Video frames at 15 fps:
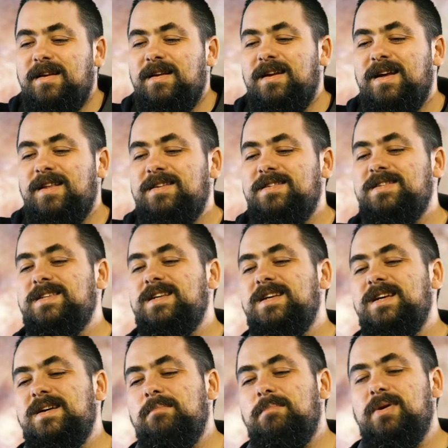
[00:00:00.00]
Now, this
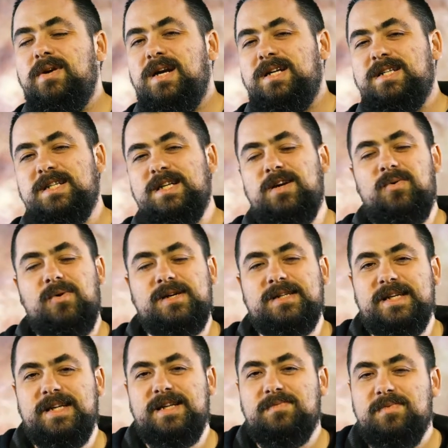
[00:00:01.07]
production
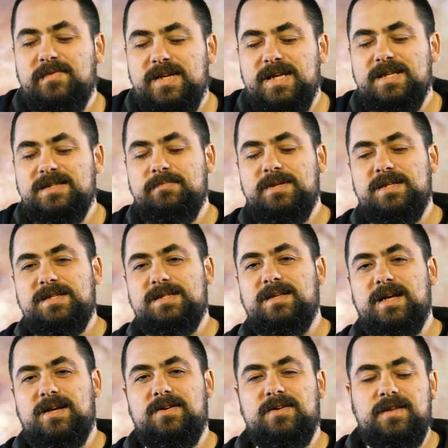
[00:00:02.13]
quality in this movie is a bit
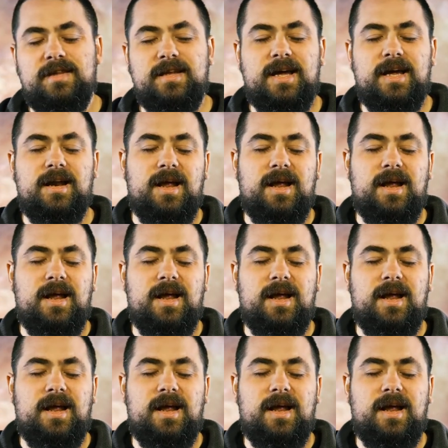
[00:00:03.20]
slicker than that.